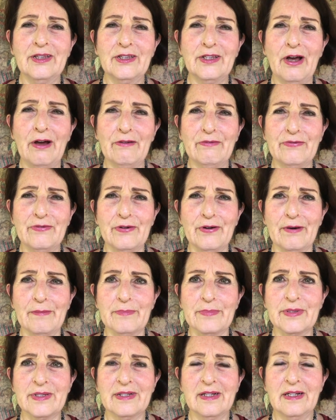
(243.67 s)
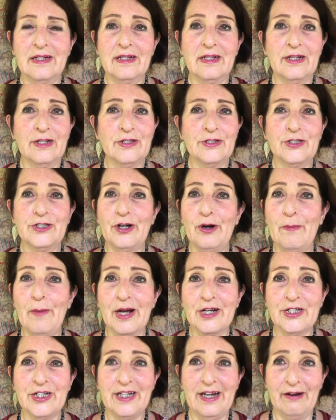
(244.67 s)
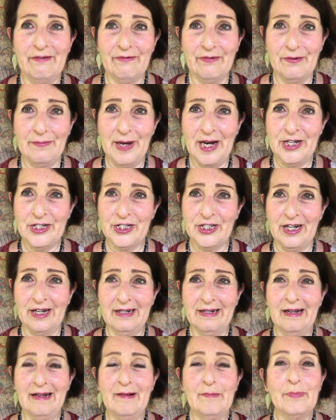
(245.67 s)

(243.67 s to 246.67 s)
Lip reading: thought forms, so much information,